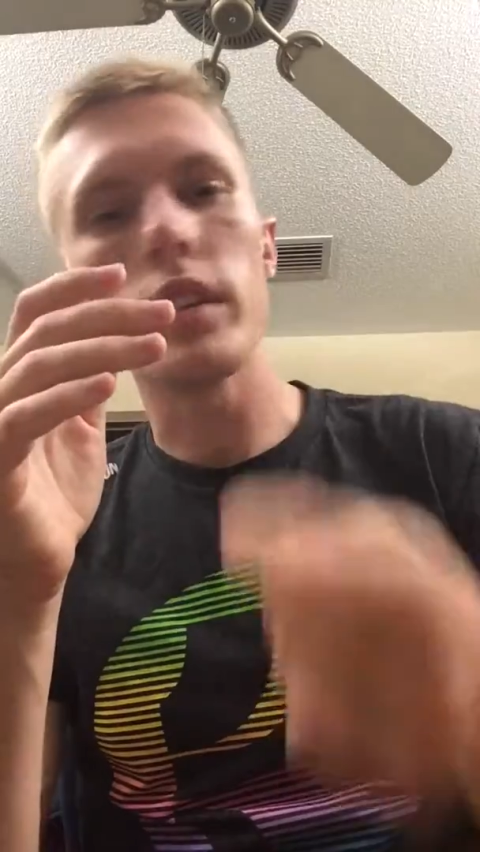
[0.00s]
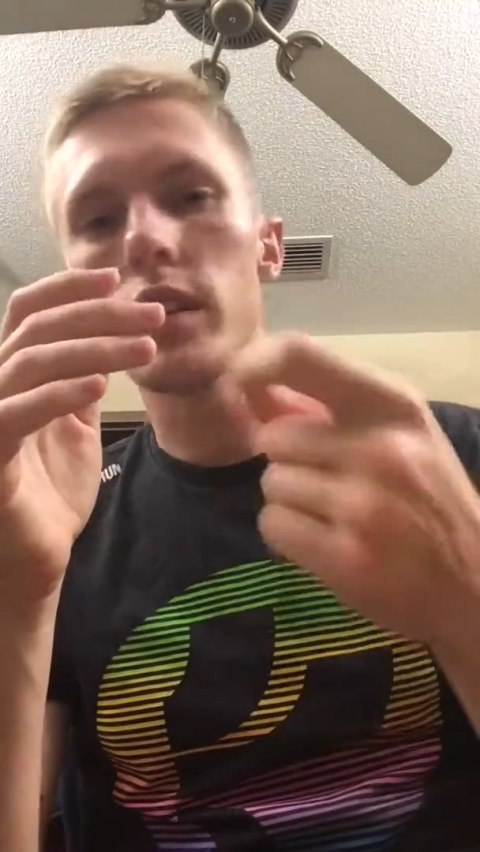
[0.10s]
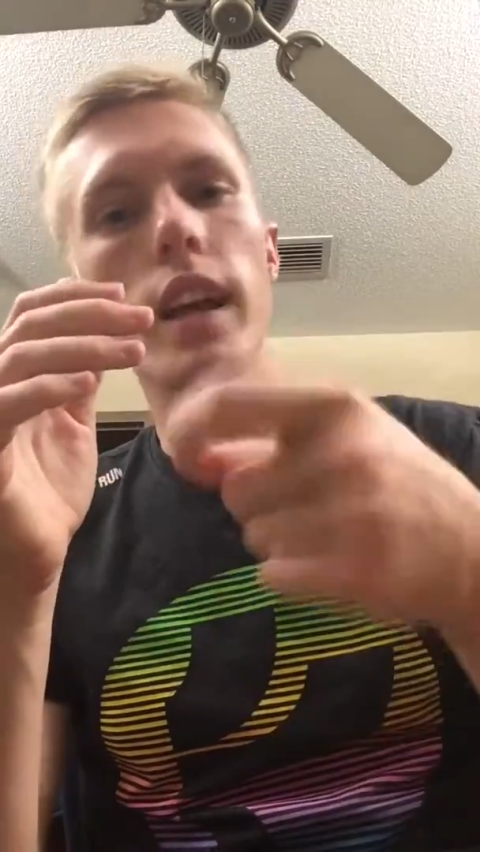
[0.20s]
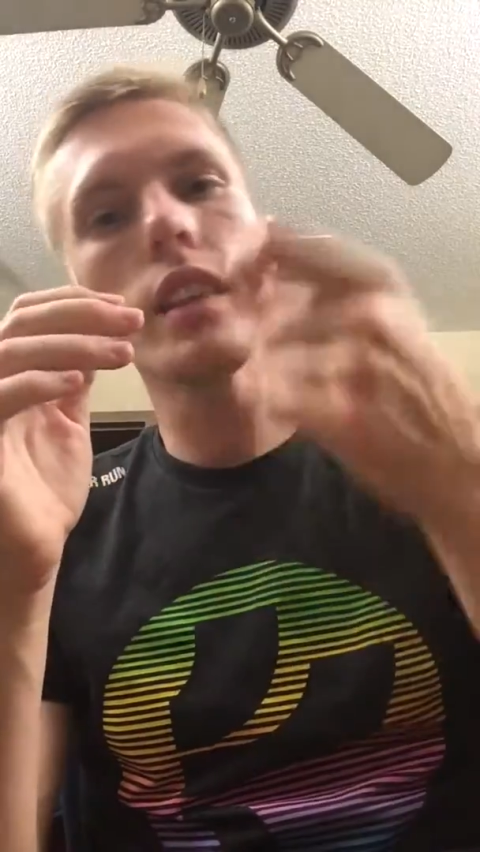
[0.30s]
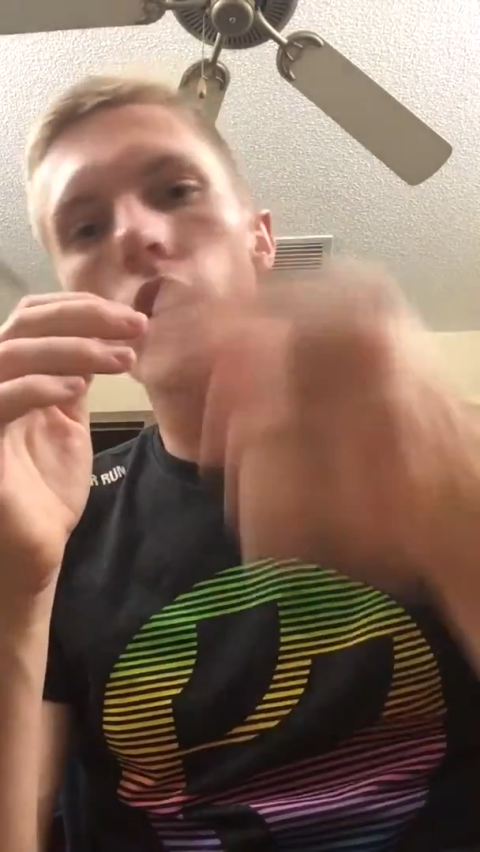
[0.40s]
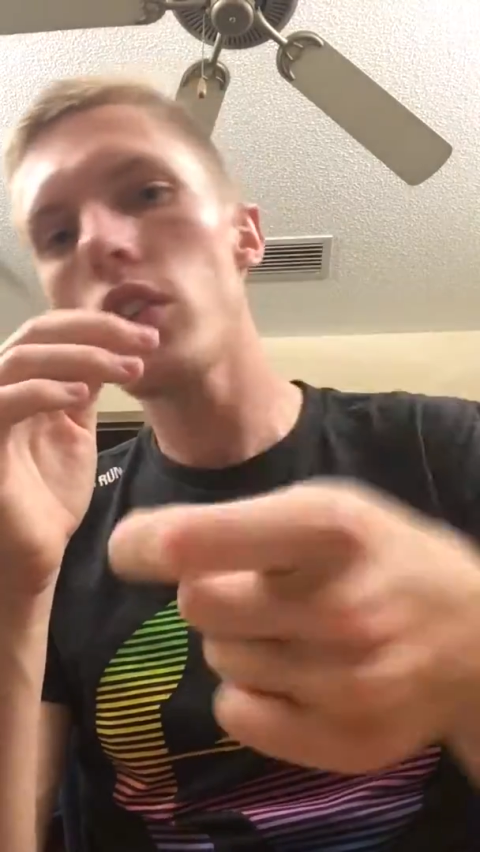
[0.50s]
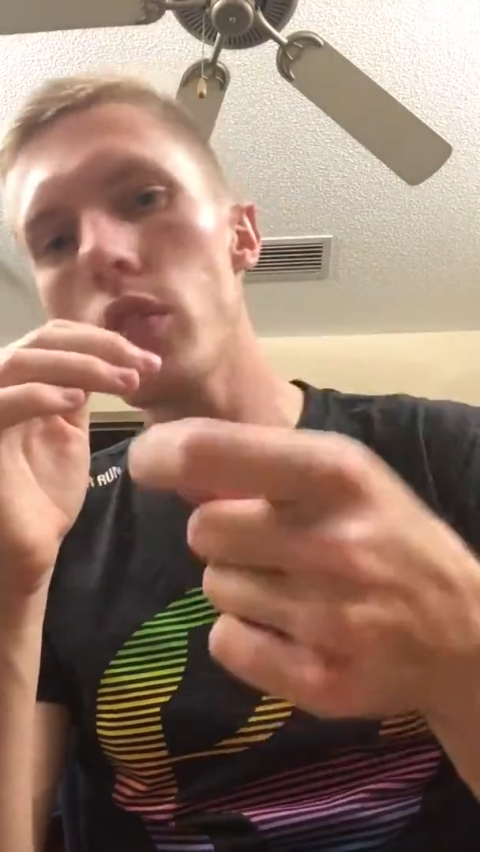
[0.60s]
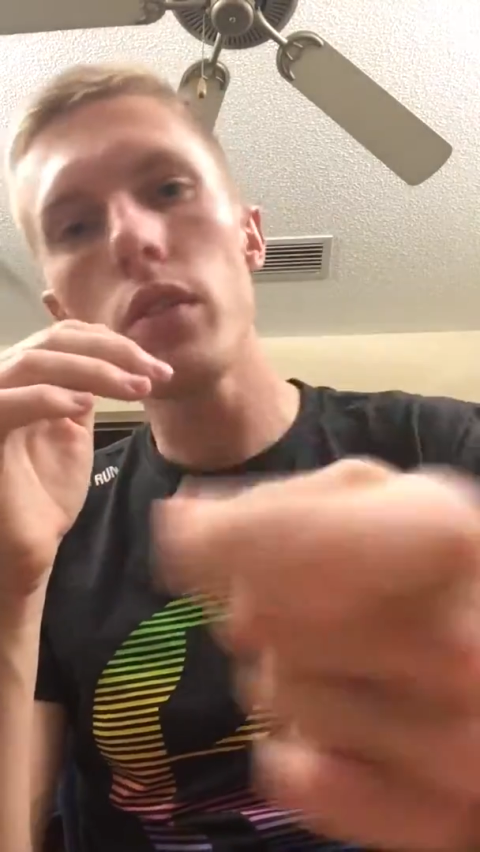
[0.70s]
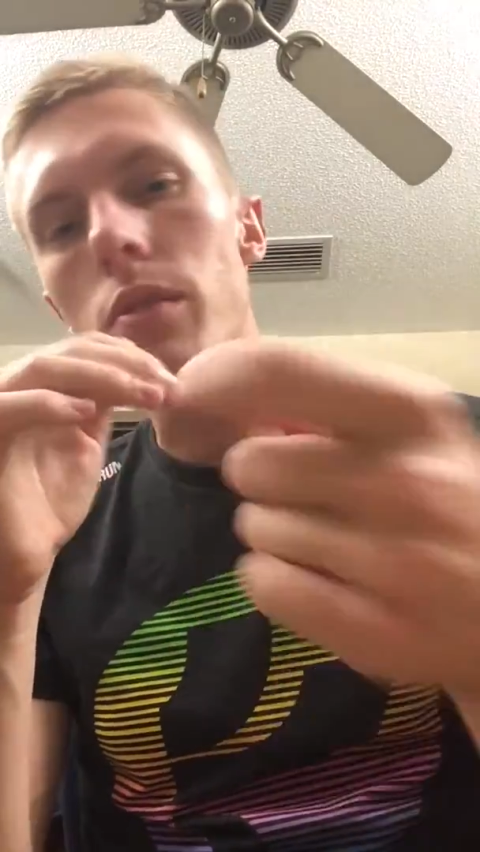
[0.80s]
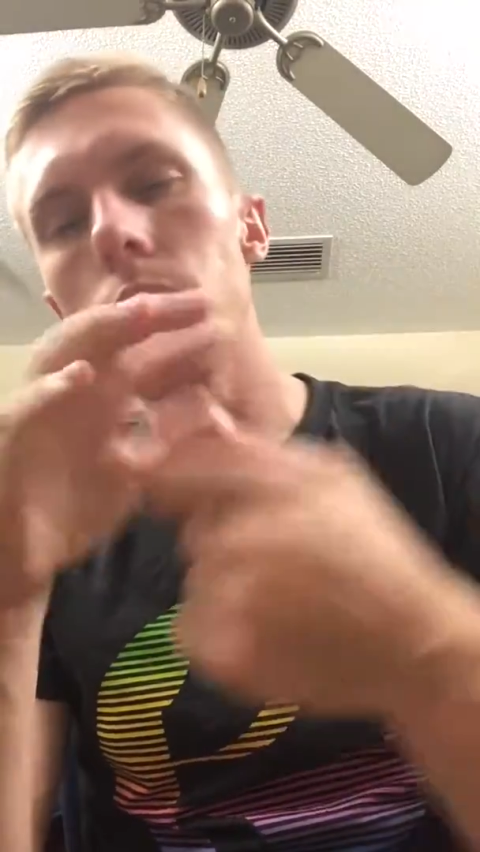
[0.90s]
It's not that
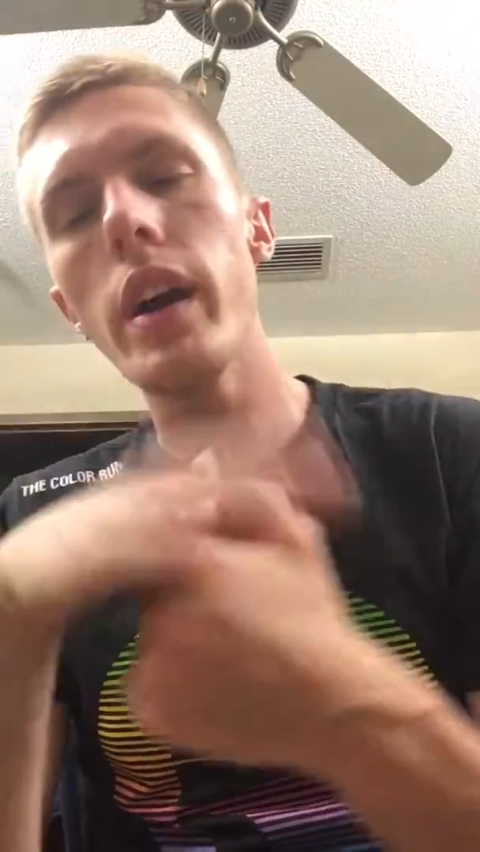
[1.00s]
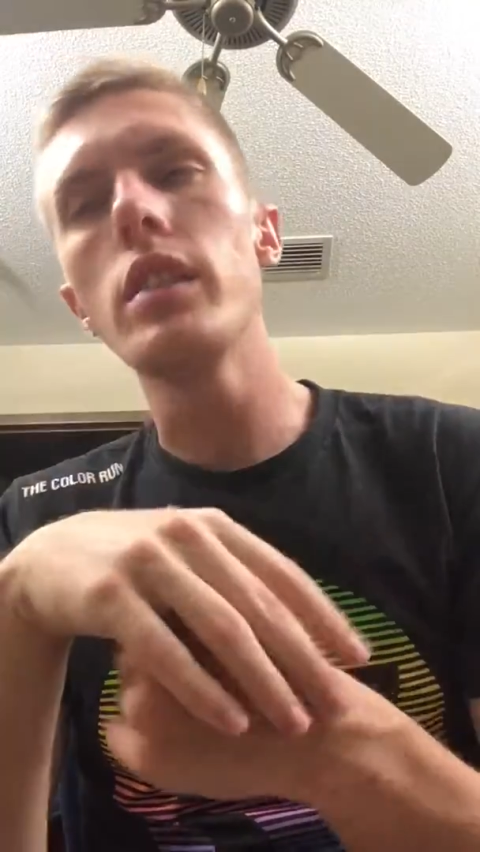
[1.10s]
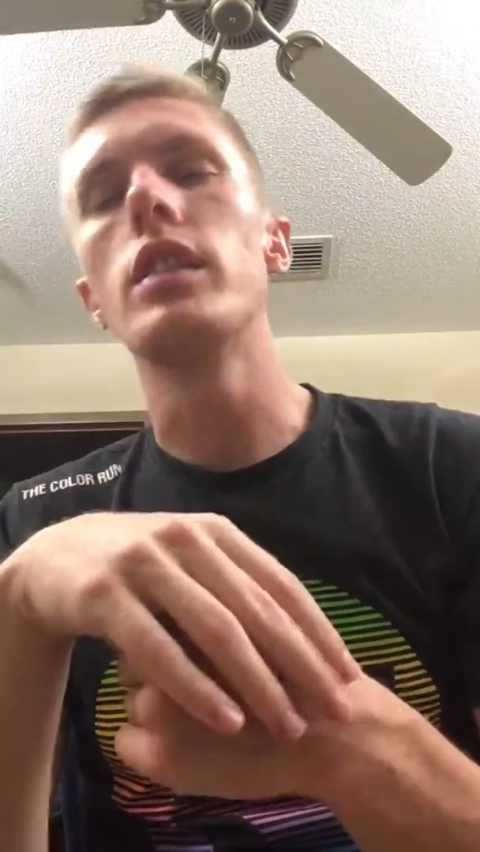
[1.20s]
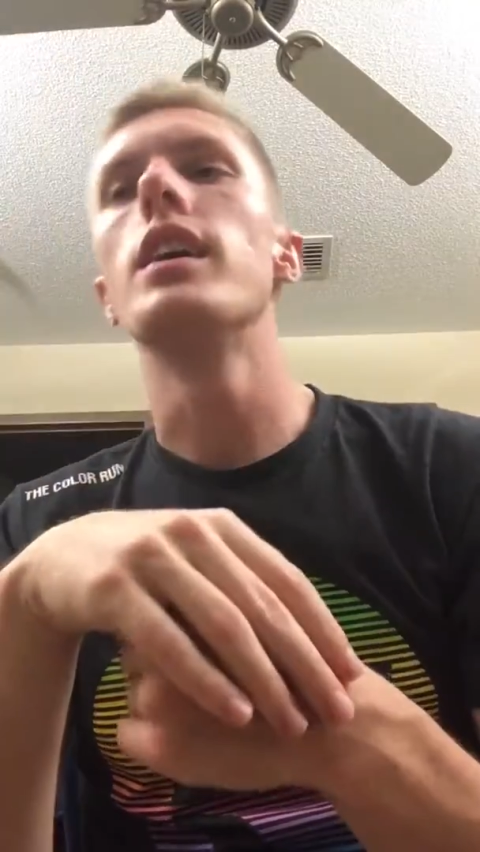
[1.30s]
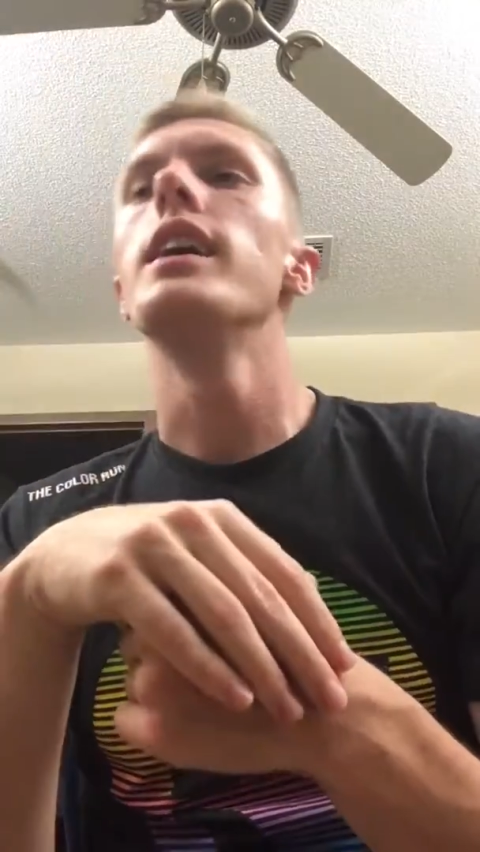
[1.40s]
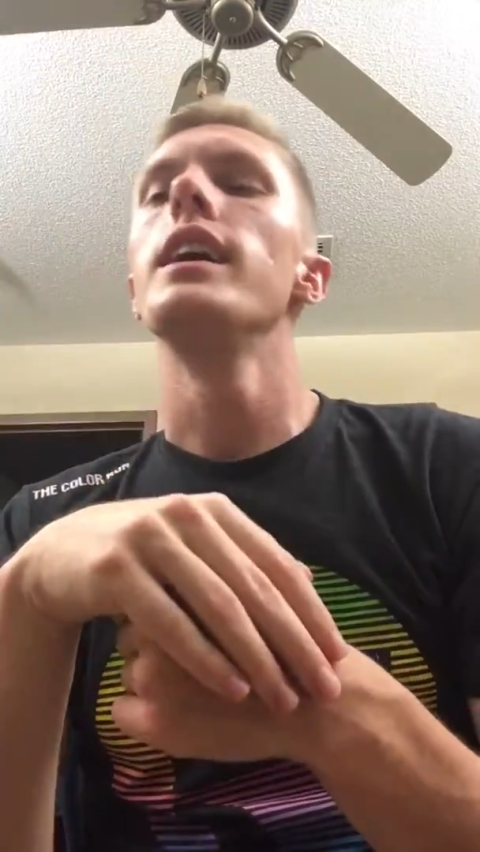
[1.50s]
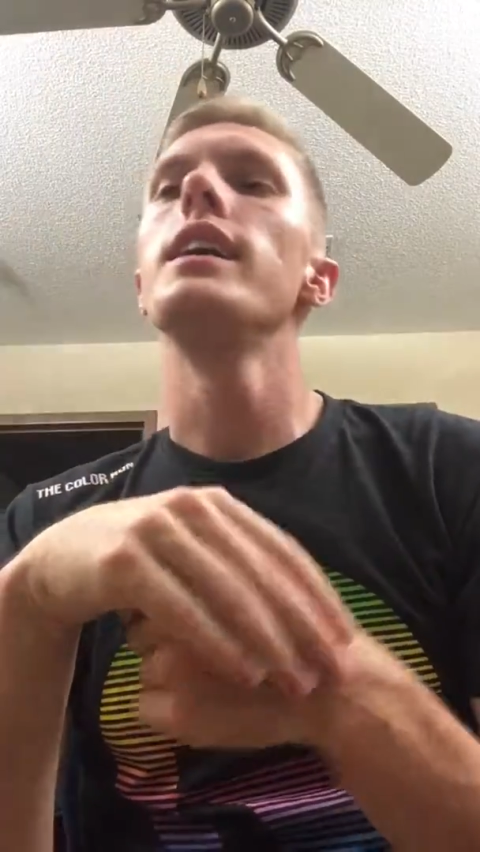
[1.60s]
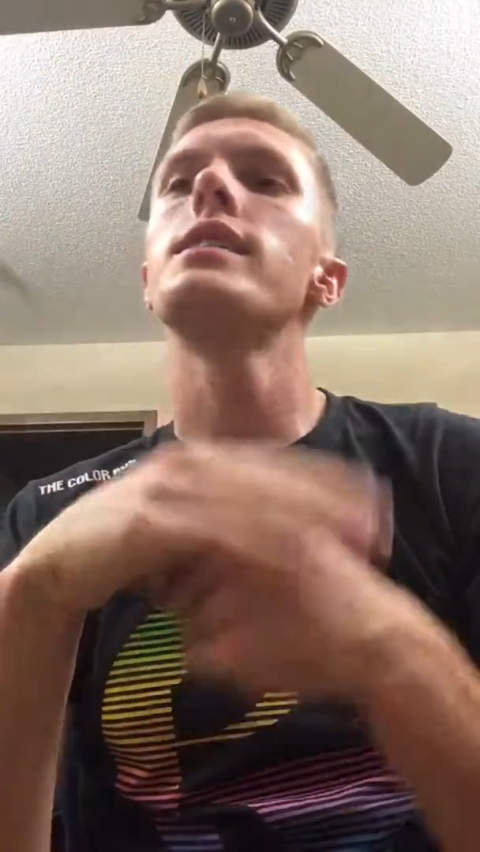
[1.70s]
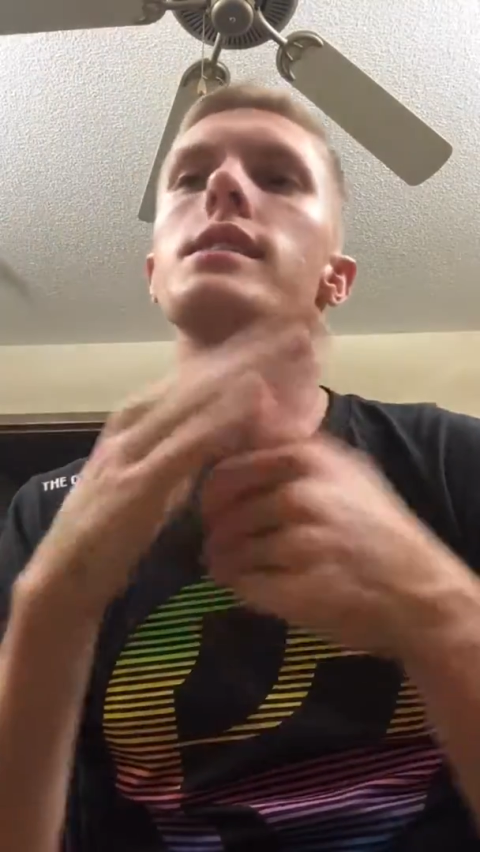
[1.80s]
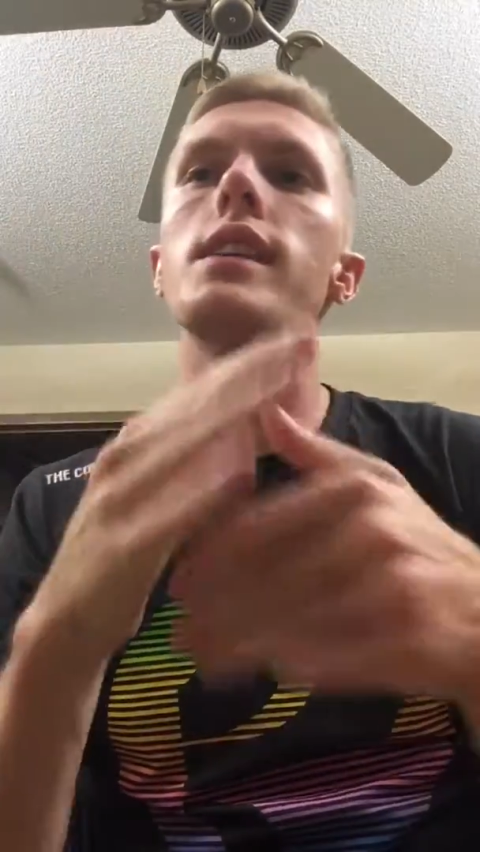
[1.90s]
you're a failure.
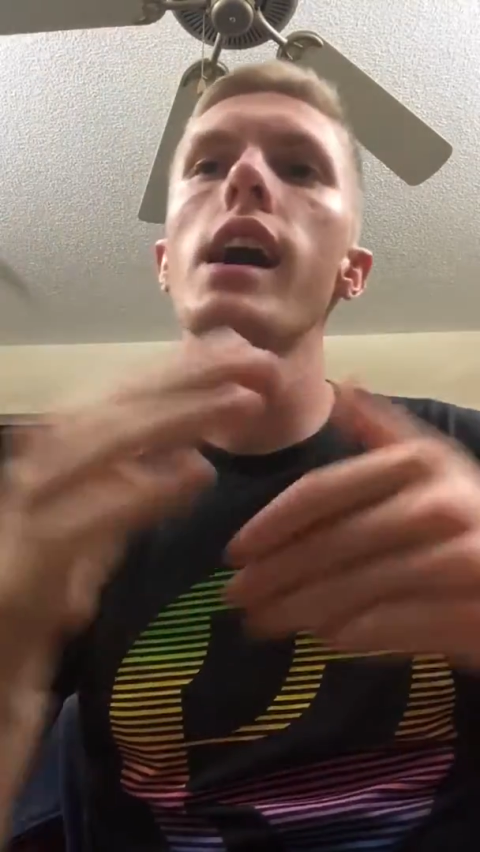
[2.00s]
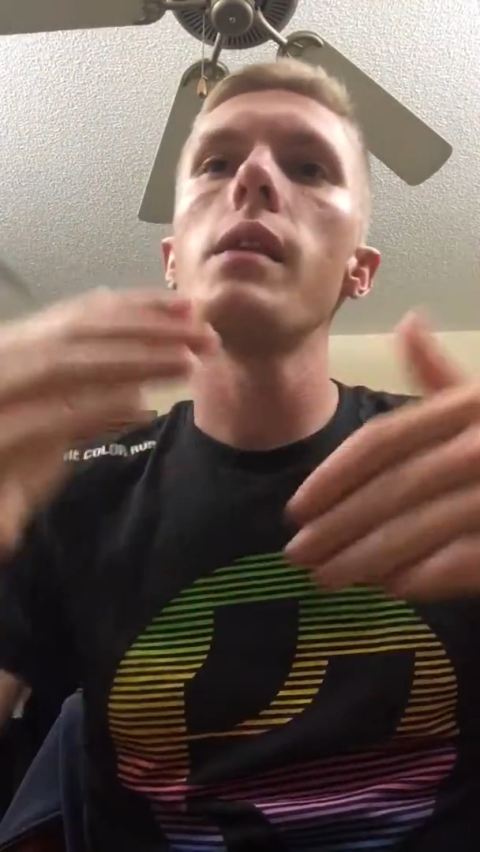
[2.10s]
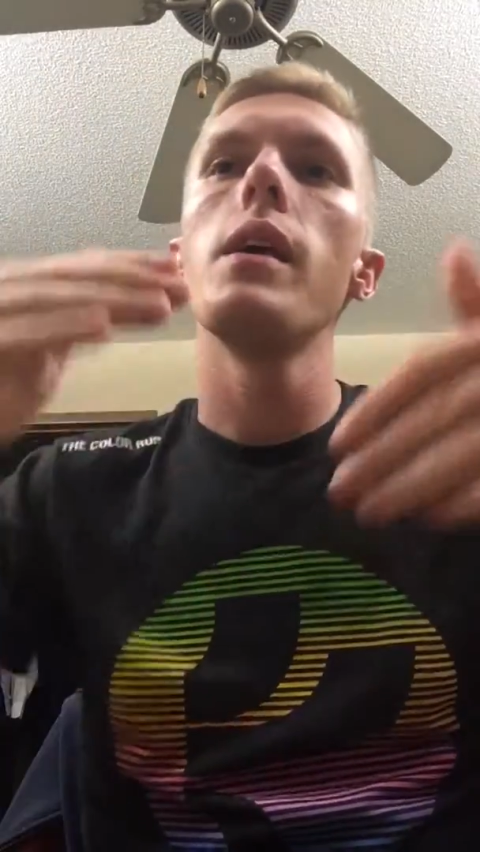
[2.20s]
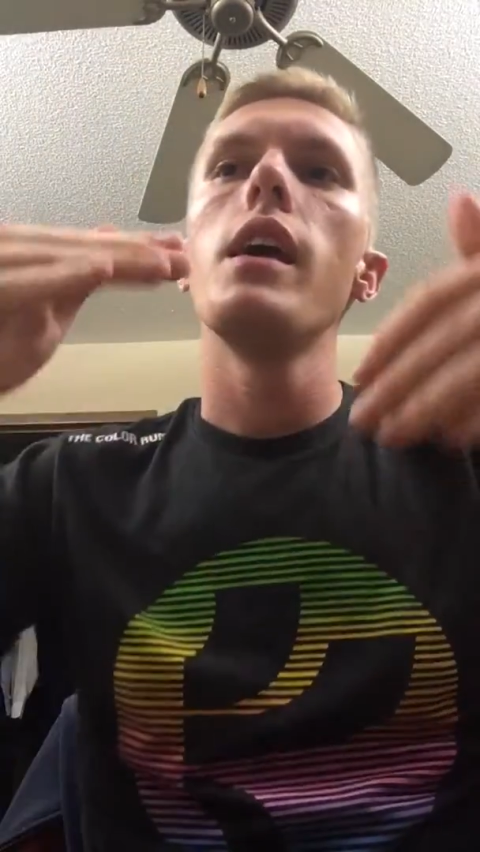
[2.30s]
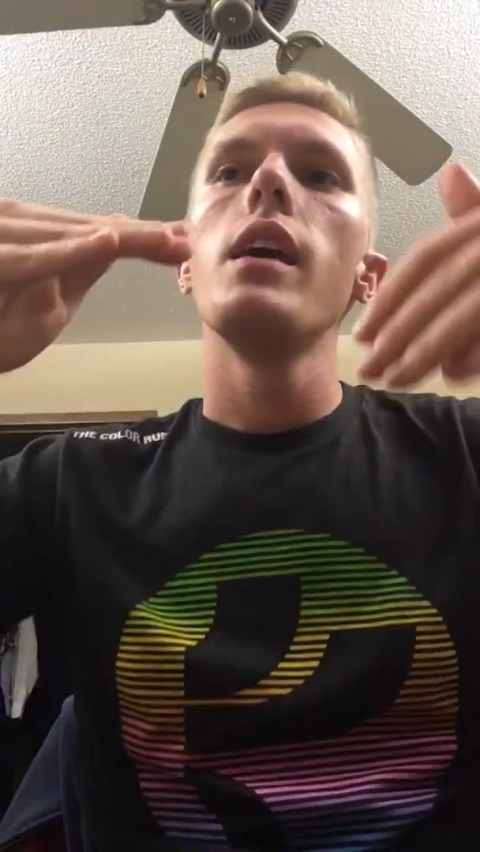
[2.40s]
It's that